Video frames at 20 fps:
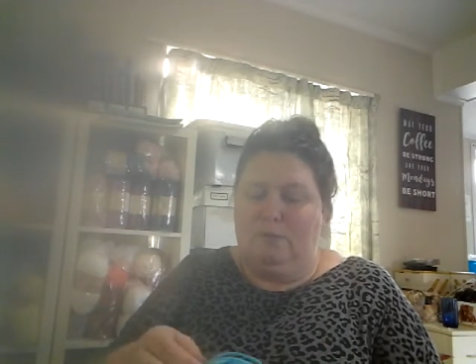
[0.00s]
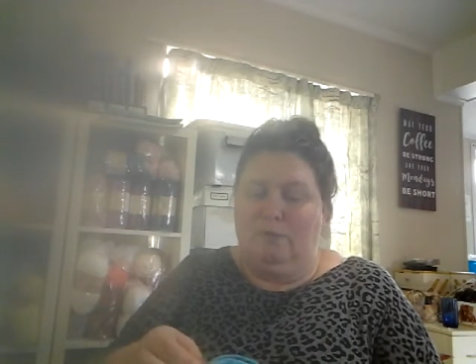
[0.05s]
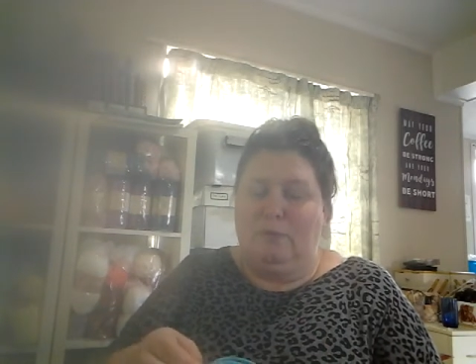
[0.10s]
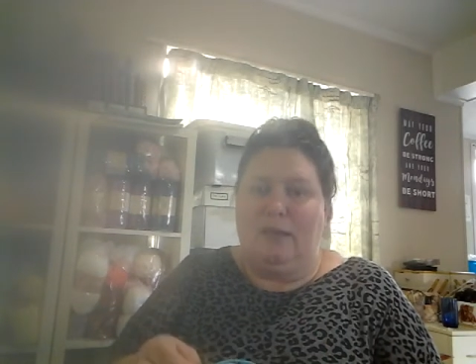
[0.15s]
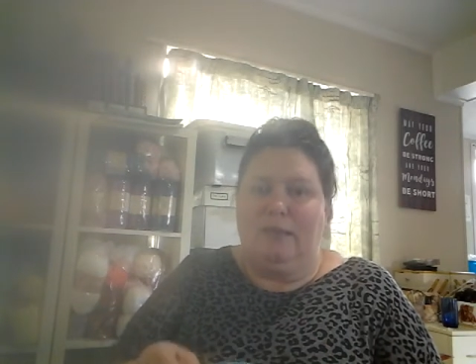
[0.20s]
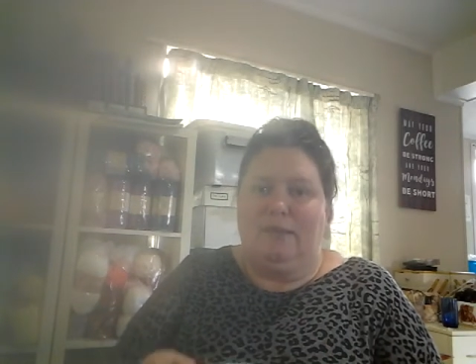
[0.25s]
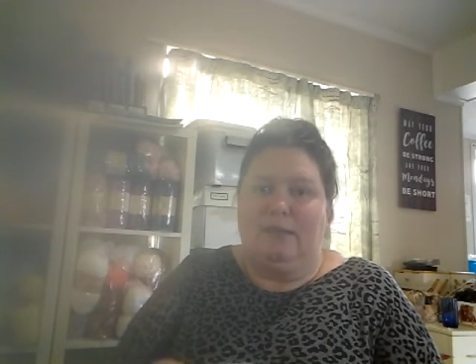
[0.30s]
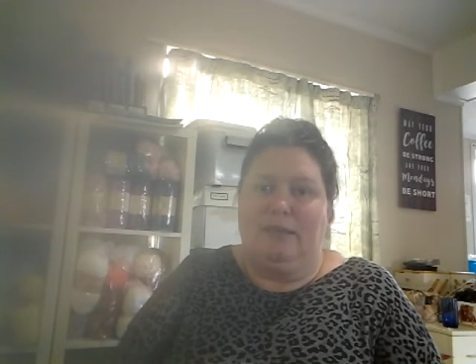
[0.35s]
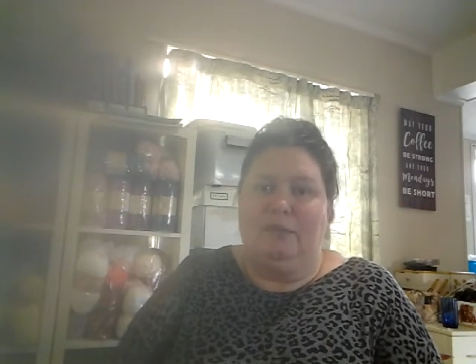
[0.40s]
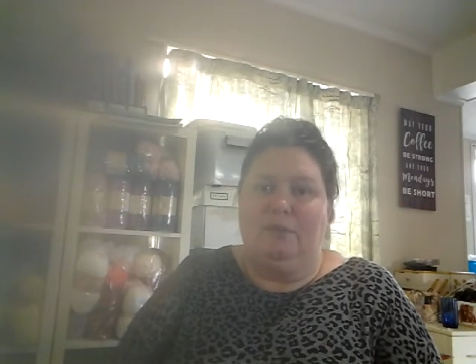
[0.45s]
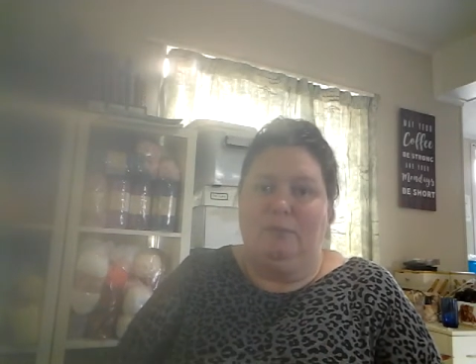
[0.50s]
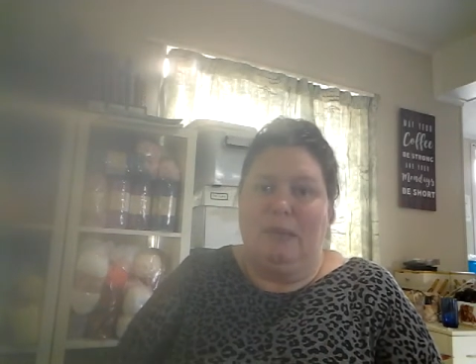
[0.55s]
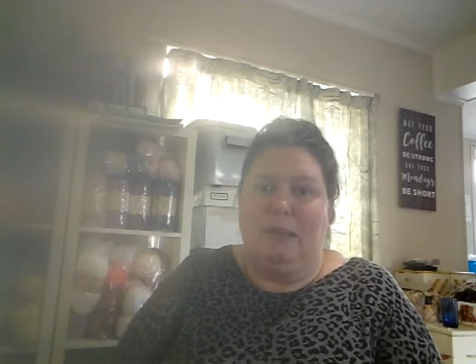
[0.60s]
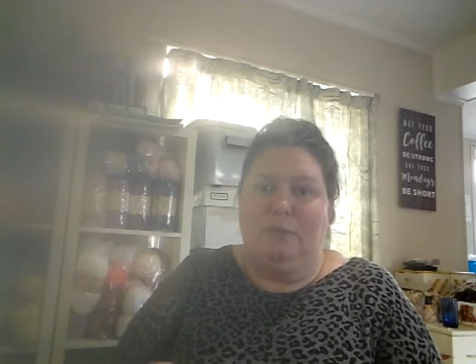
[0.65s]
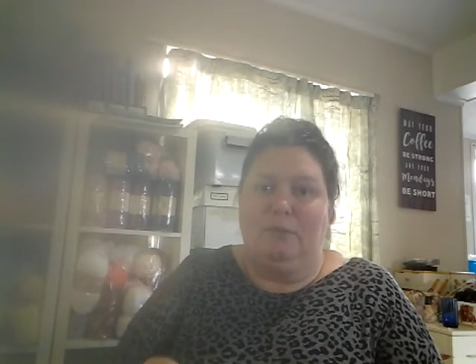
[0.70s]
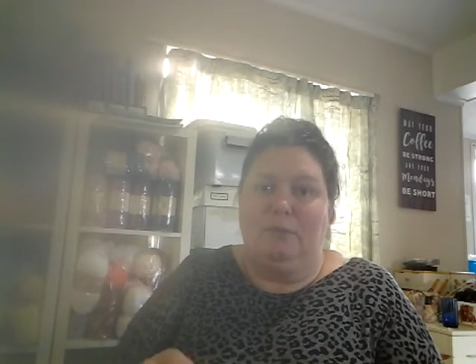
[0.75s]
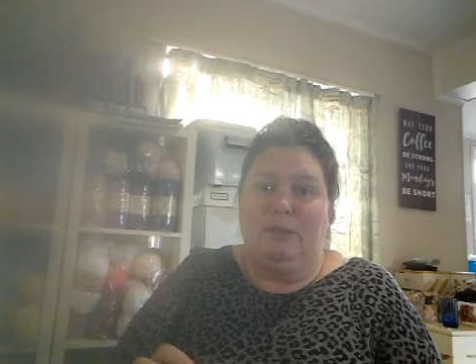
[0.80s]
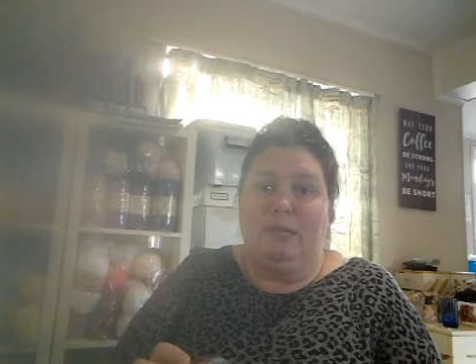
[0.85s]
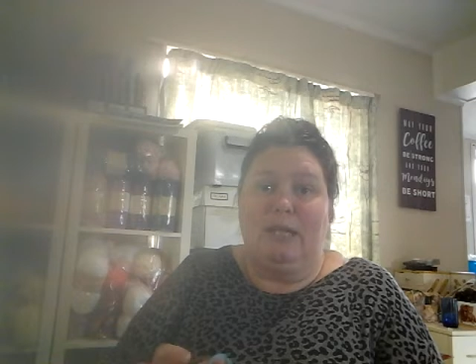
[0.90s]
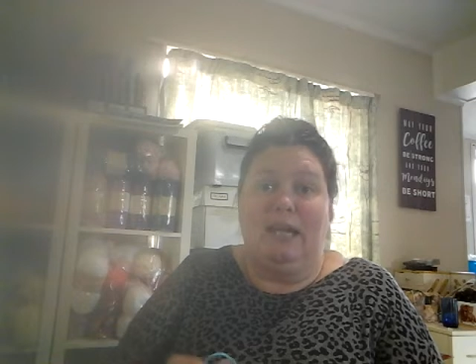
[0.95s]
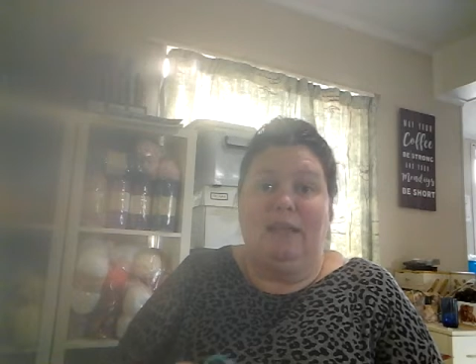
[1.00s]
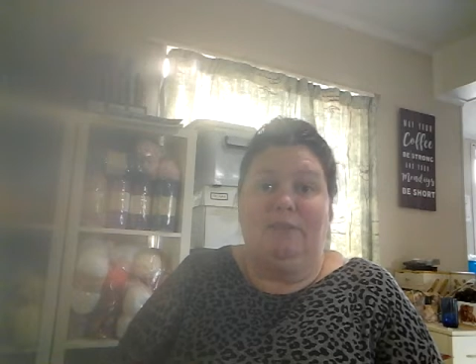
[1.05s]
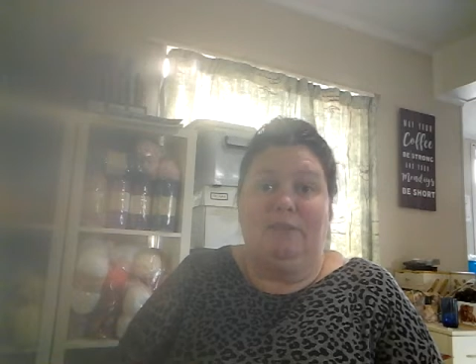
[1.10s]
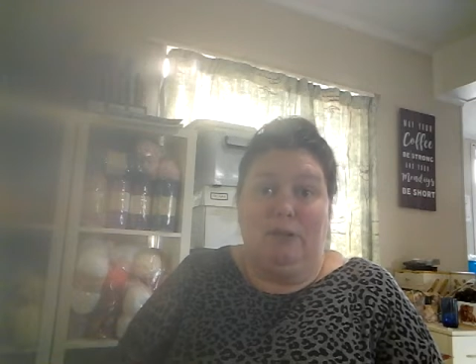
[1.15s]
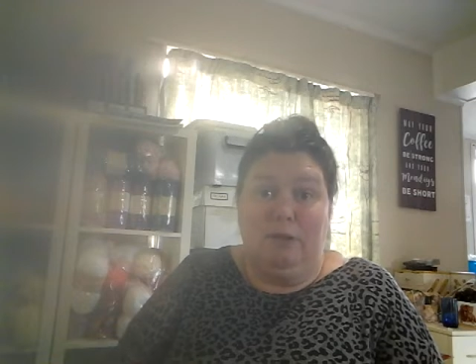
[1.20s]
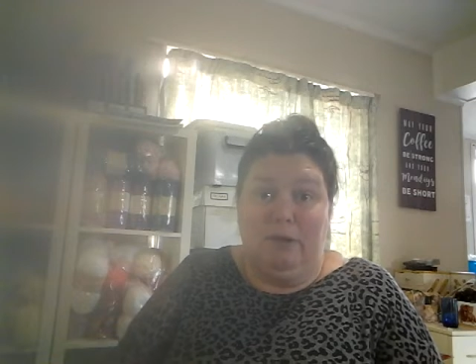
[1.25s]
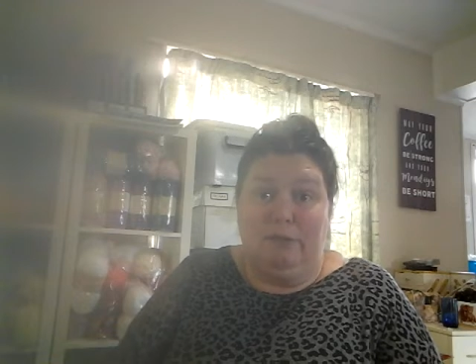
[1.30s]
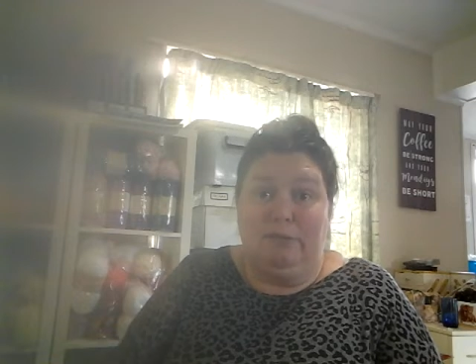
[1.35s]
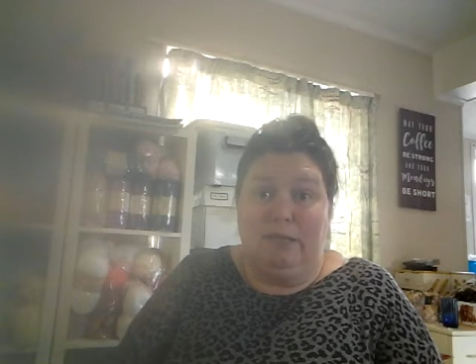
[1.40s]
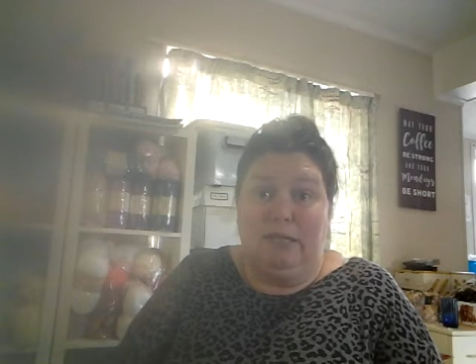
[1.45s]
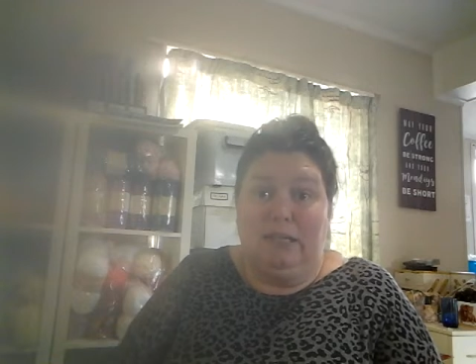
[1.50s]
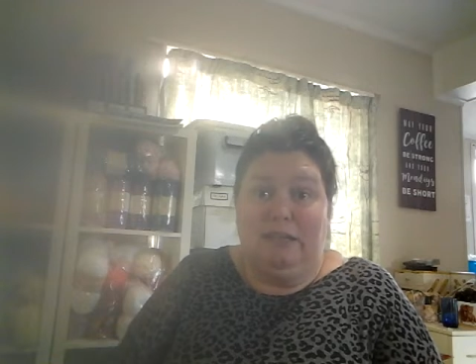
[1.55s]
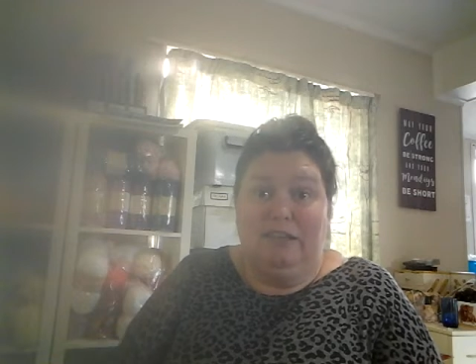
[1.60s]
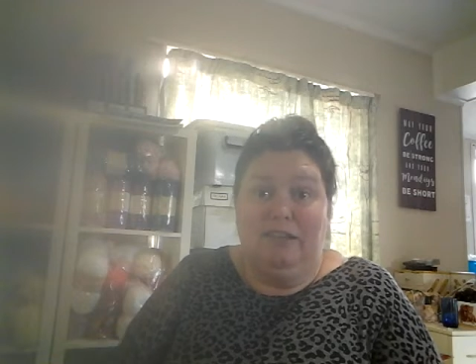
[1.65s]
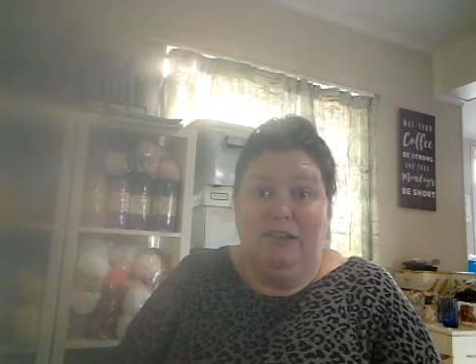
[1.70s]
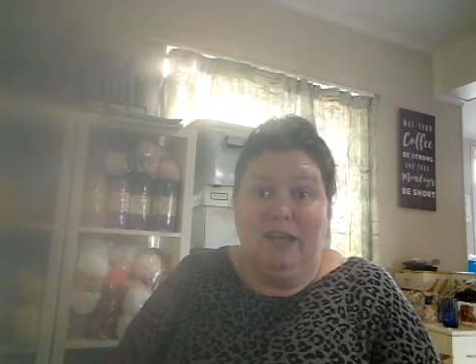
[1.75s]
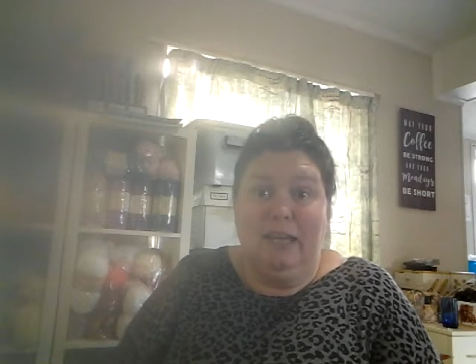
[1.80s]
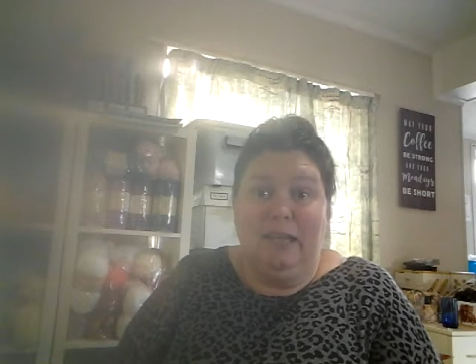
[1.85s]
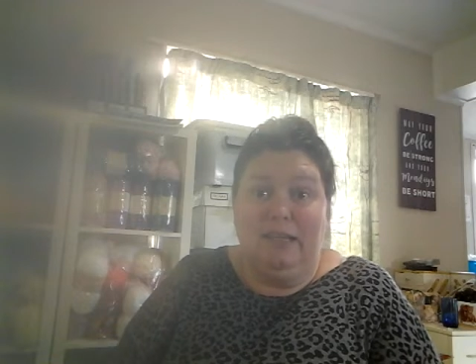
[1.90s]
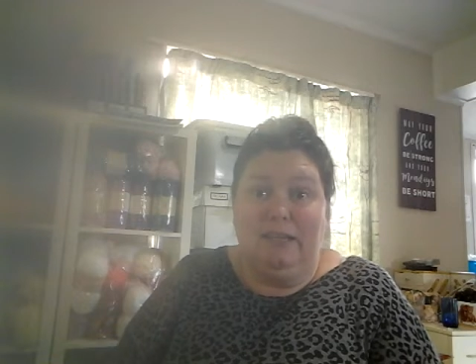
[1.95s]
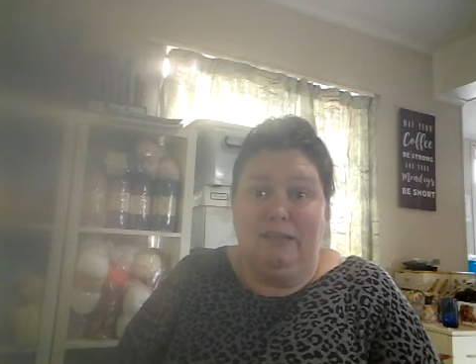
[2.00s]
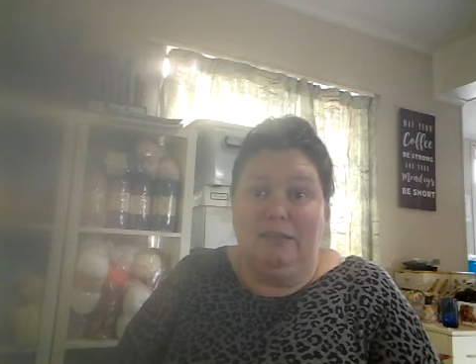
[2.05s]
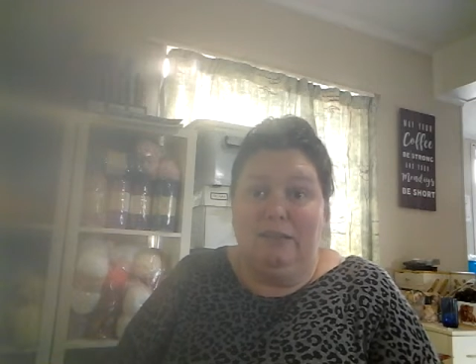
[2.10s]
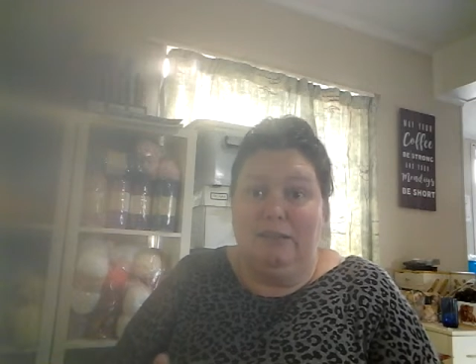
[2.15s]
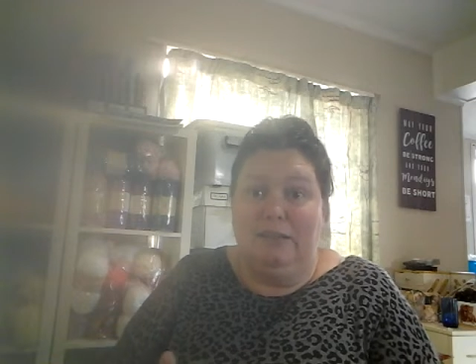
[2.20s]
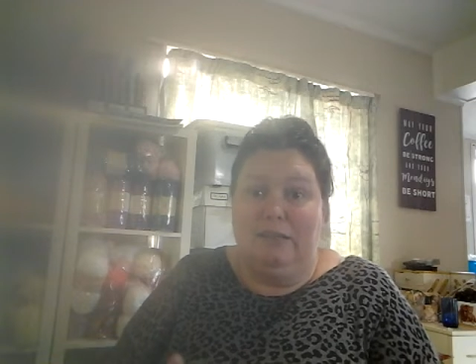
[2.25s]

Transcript: rather give people yarn that I really like